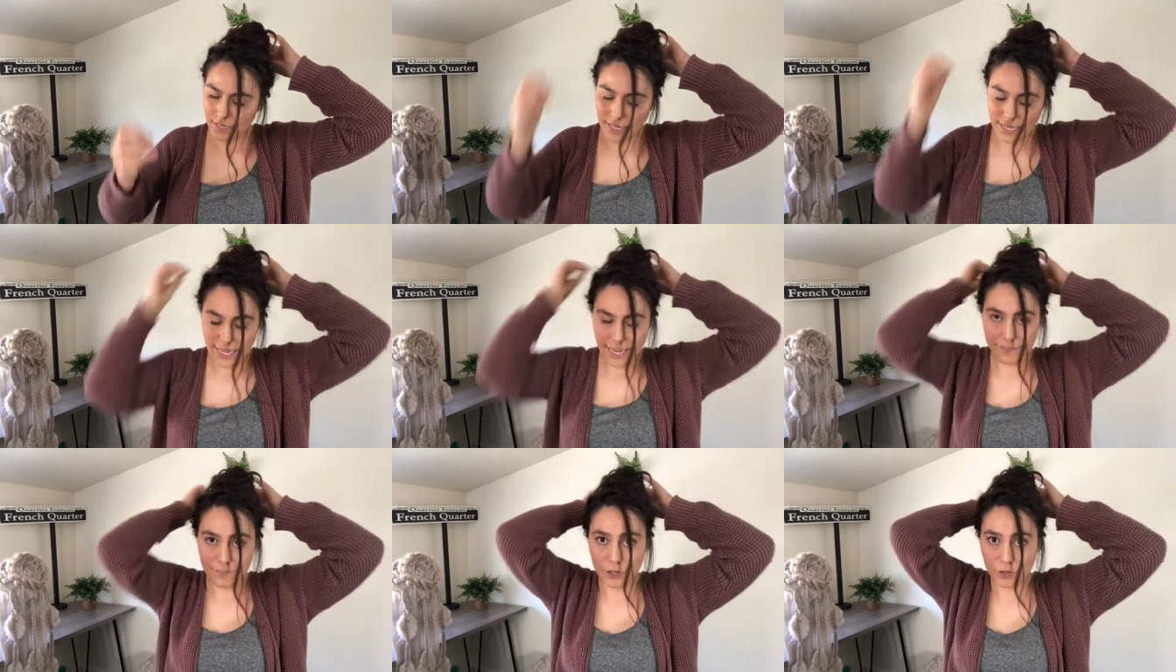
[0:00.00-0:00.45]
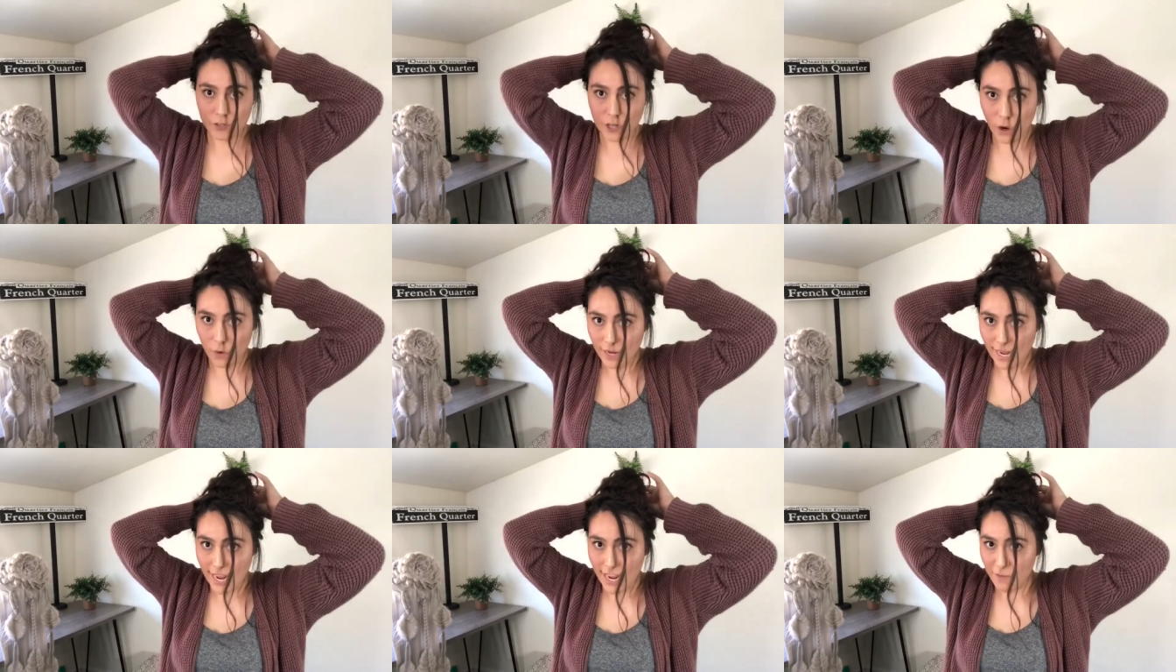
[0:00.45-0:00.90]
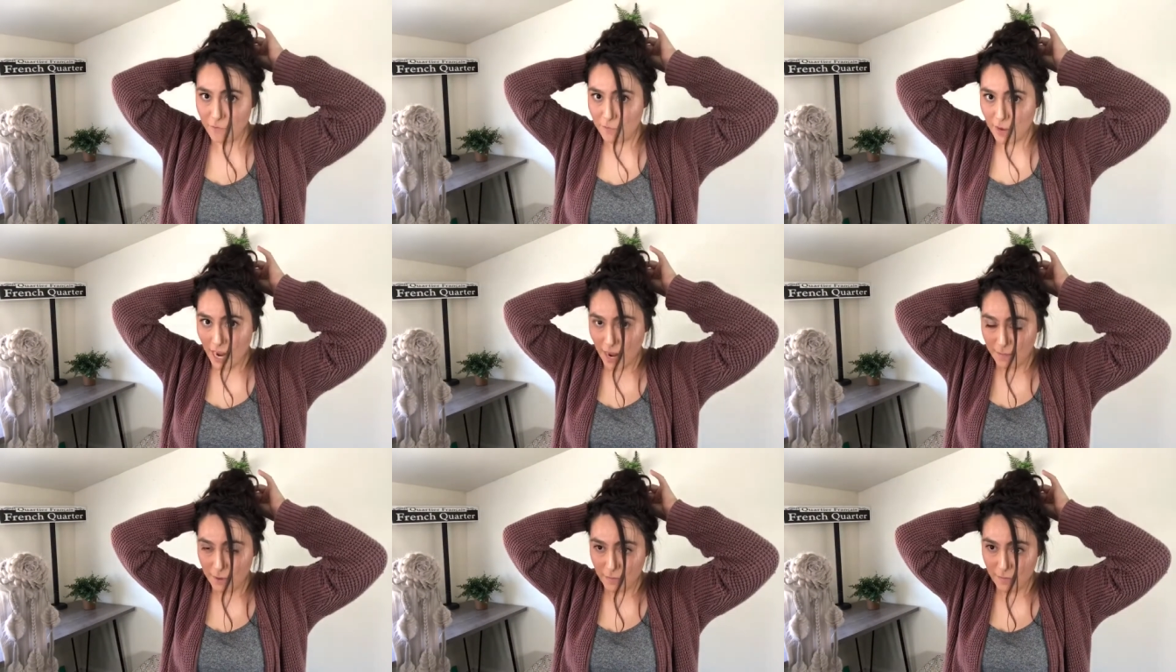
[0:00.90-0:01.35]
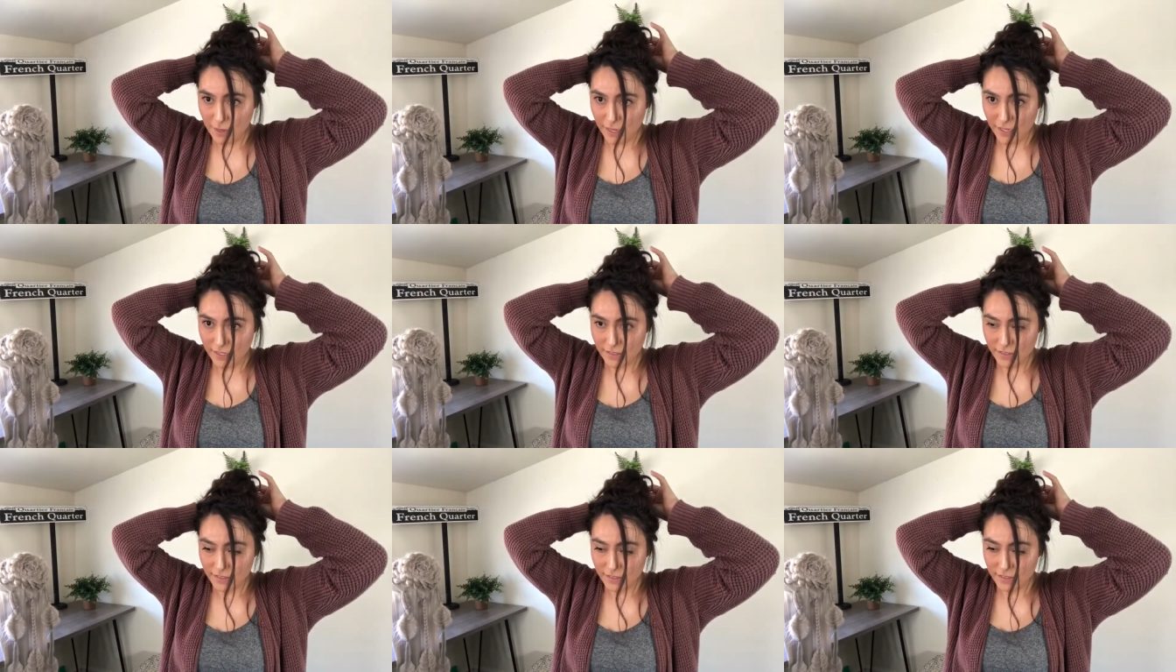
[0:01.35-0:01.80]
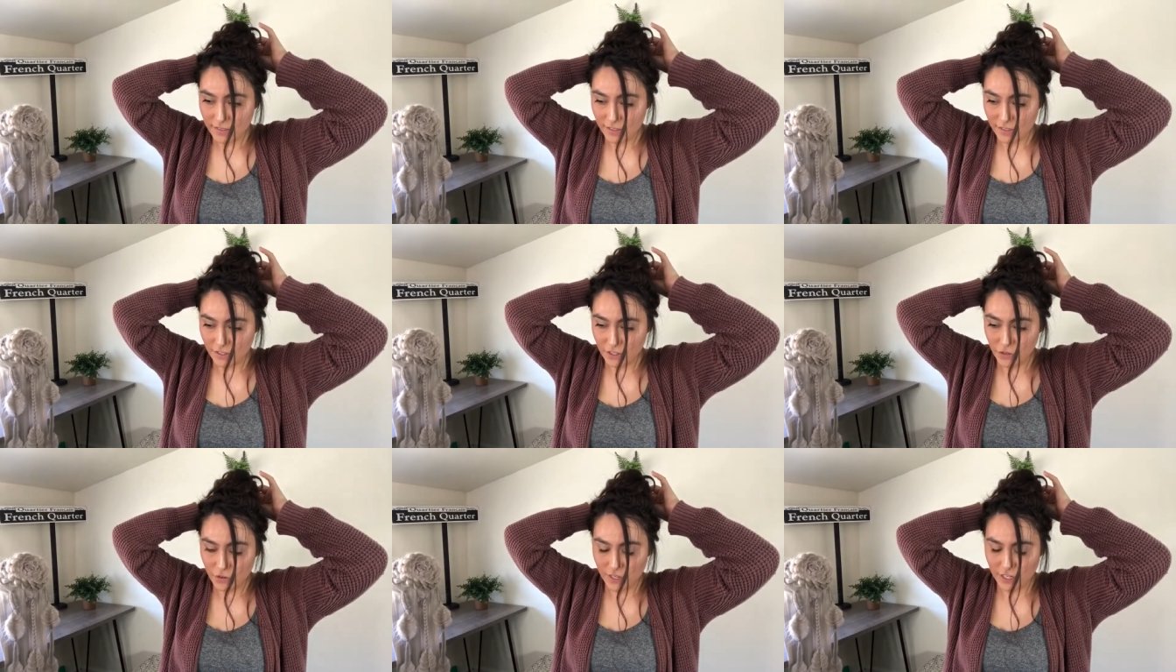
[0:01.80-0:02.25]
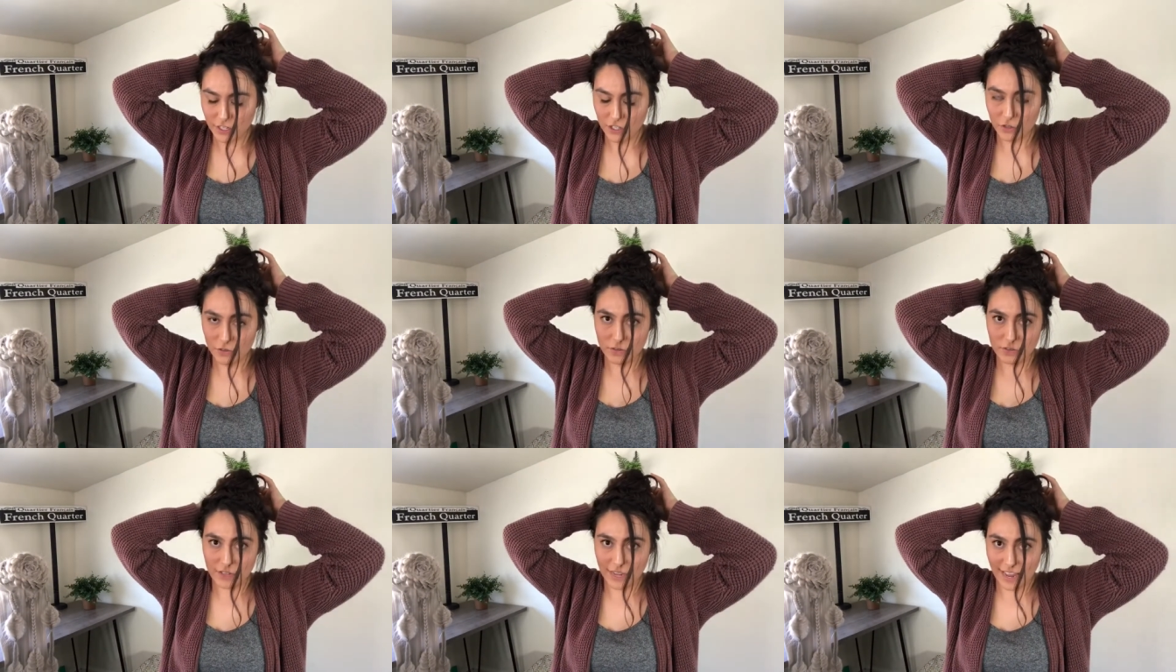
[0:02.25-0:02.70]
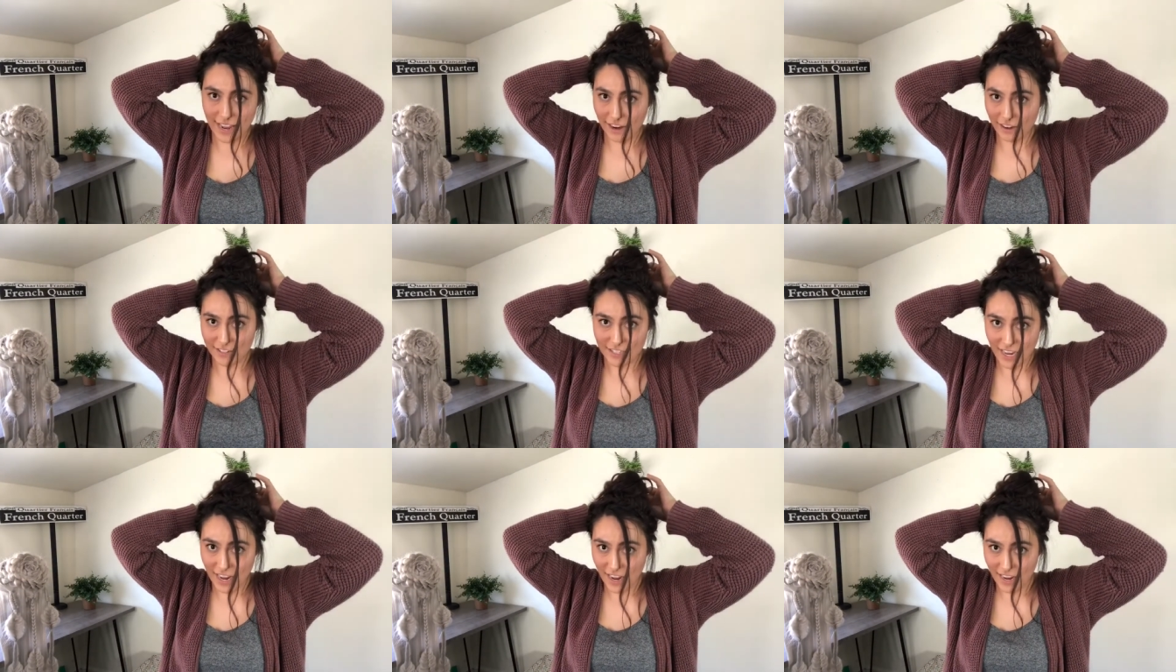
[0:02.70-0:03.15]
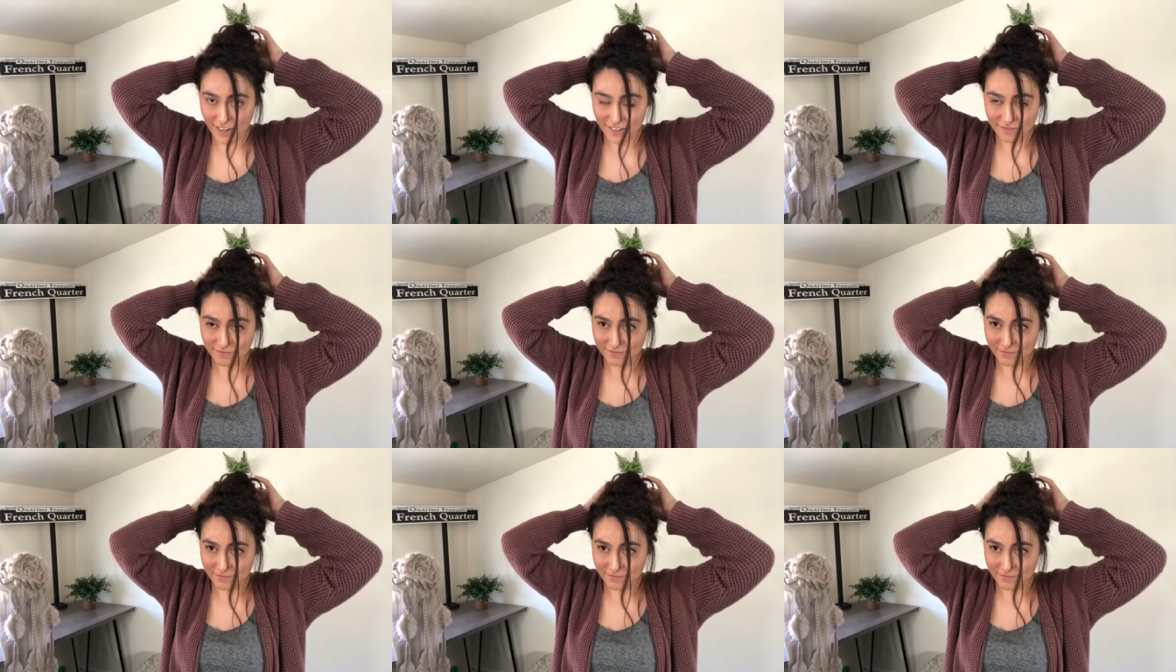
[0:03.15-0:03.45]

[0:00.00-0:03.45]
If you don't have bobby pins, you can use a hair tie.